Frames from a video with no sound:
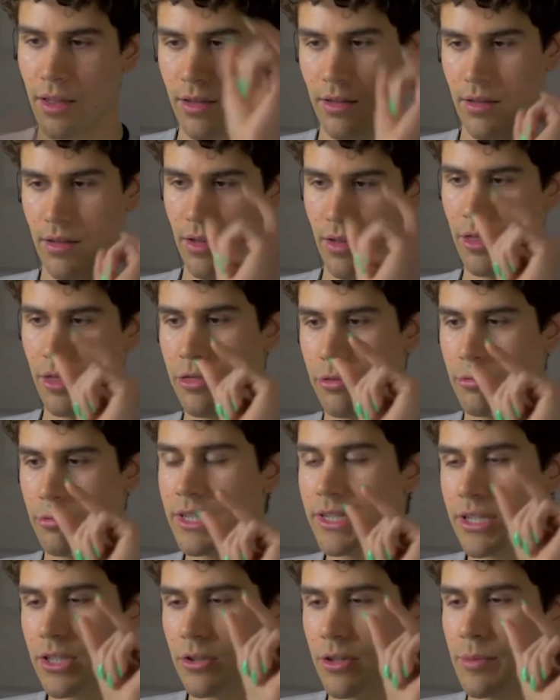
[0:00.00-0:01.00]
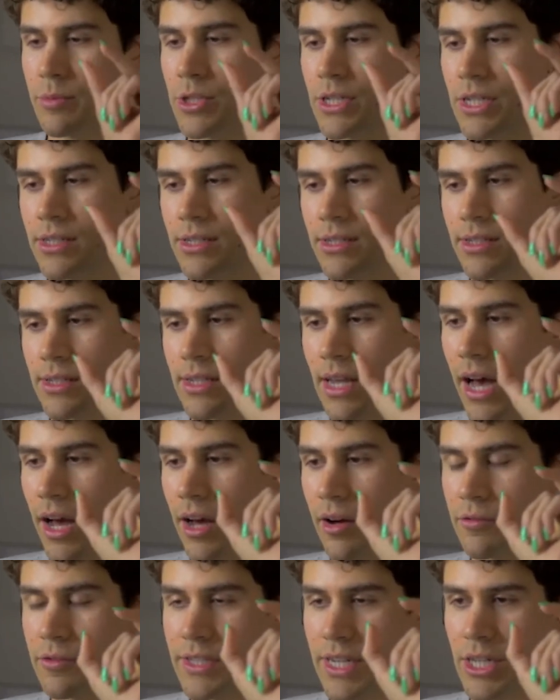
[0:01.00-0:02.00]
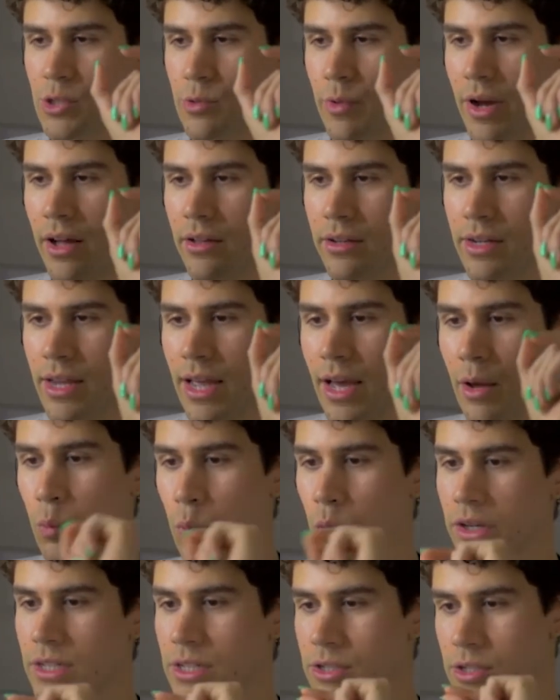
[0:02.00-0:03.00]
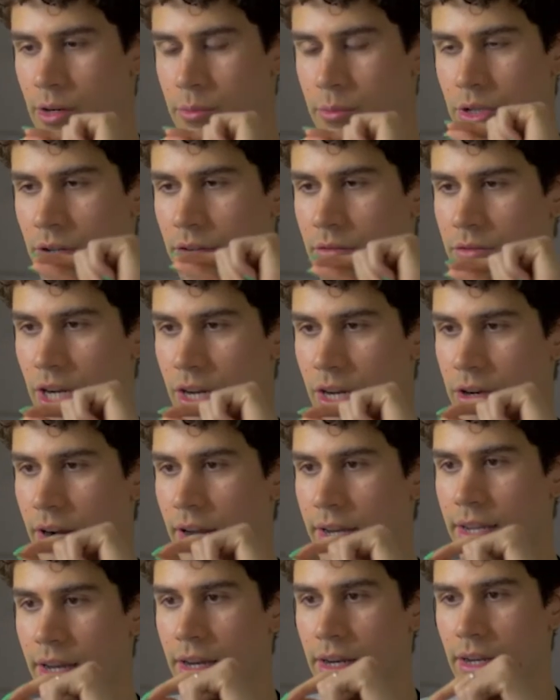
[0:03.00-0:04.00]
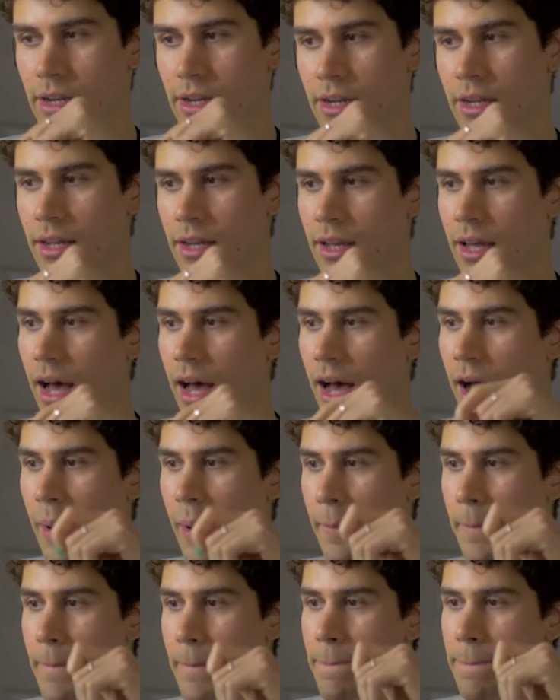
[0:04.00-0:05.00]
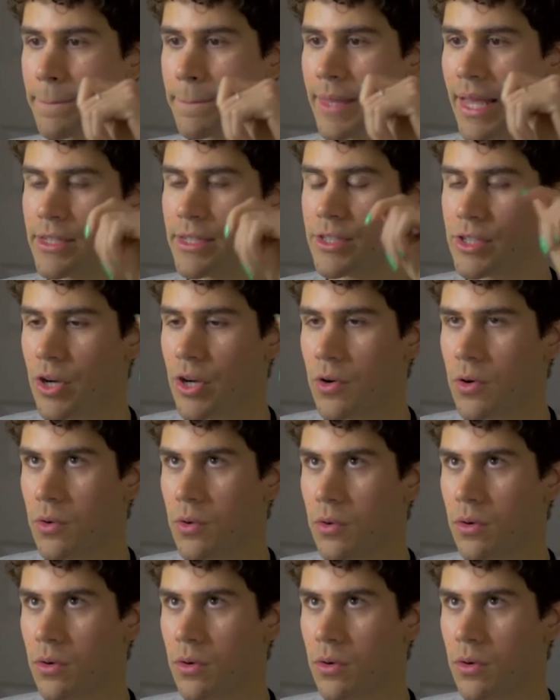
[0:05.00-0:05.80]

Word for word: three descriptions of sexuality and one description of gender identity. Um, and so,